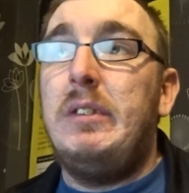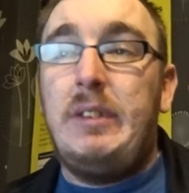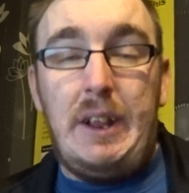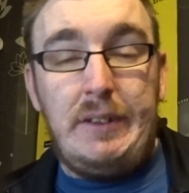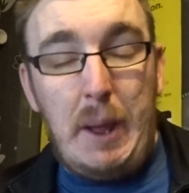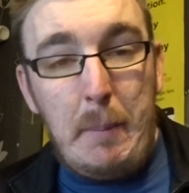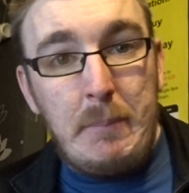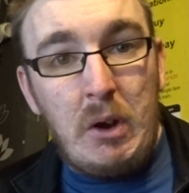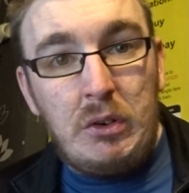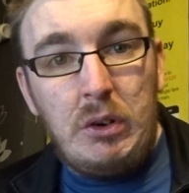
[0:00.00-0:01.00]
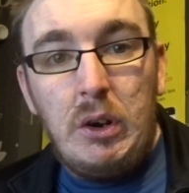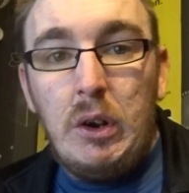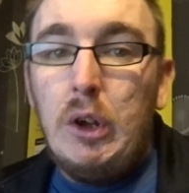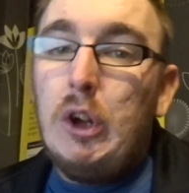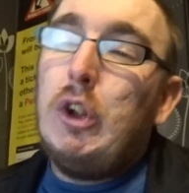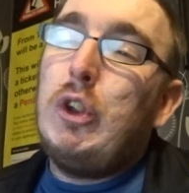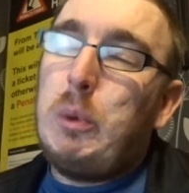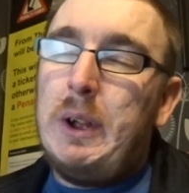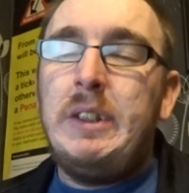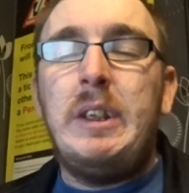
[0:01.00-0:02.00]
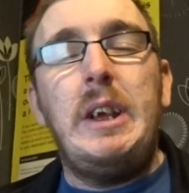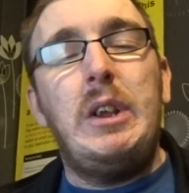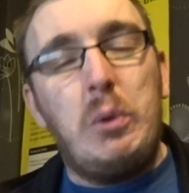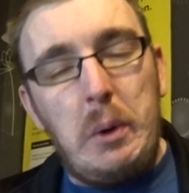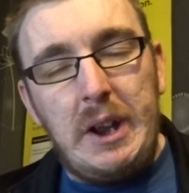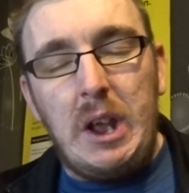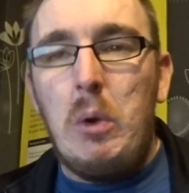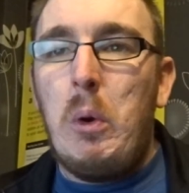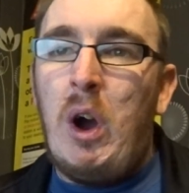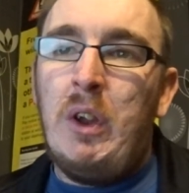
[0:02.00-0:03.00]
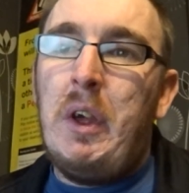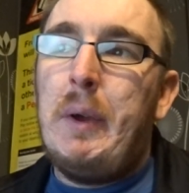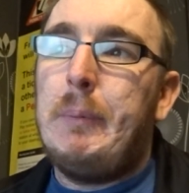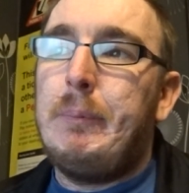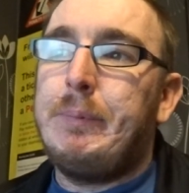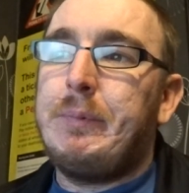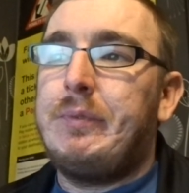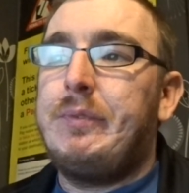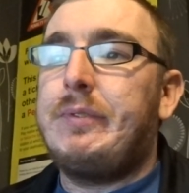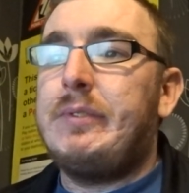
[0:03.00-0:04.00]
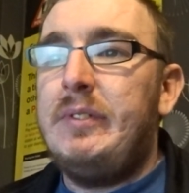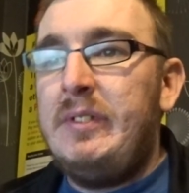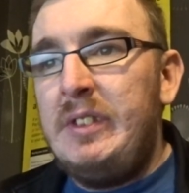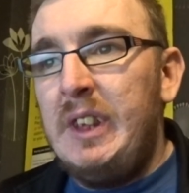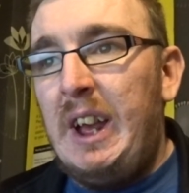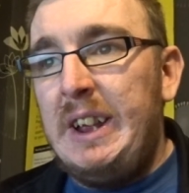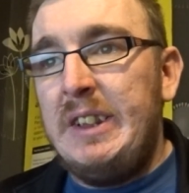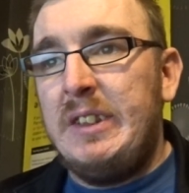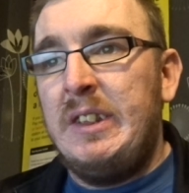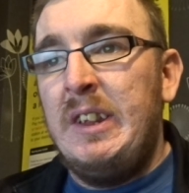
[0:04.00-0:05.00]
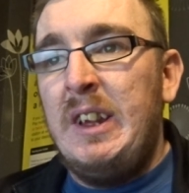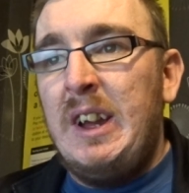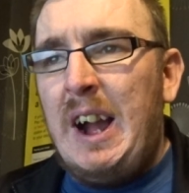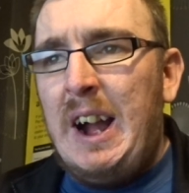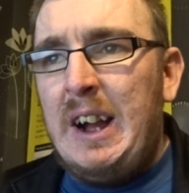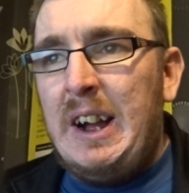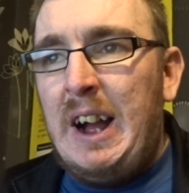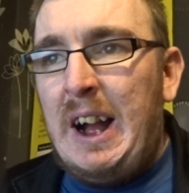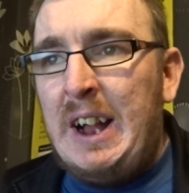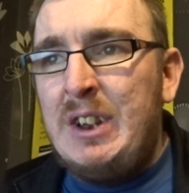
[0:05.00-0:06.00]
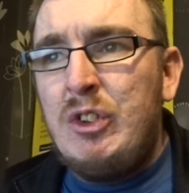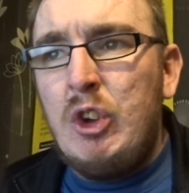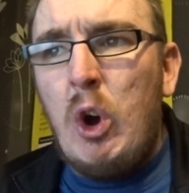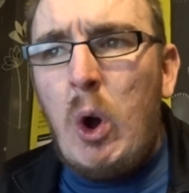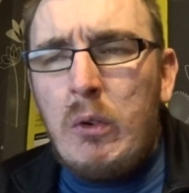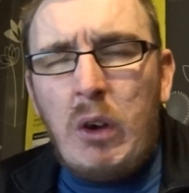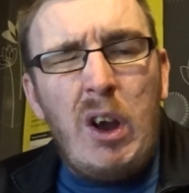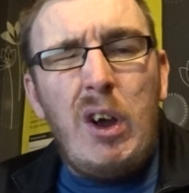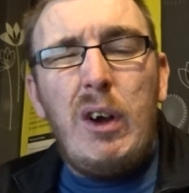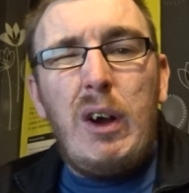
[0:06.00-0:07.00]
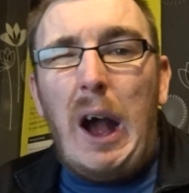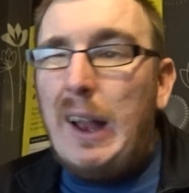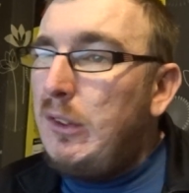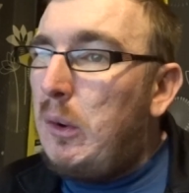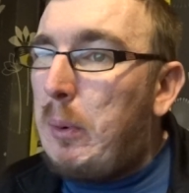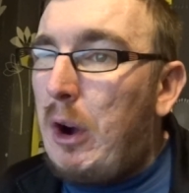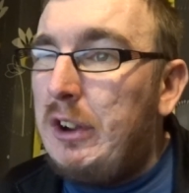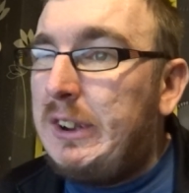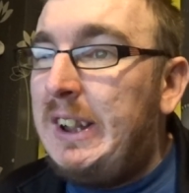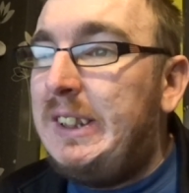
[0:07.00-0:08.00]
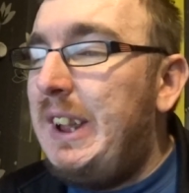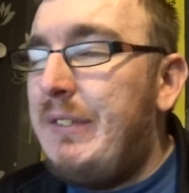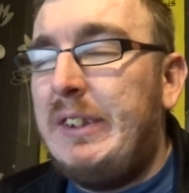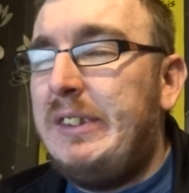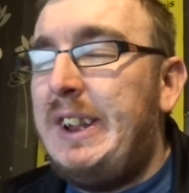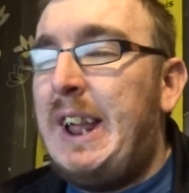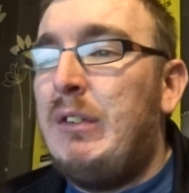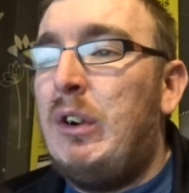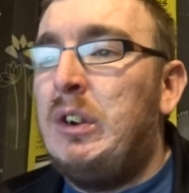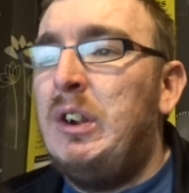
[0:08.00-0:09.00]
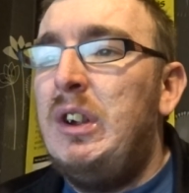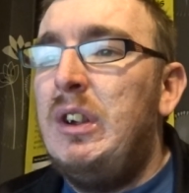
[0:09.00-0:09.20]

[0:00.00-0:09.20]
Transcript: September 2021. It's Andorra, I do apologise if I said that wrong,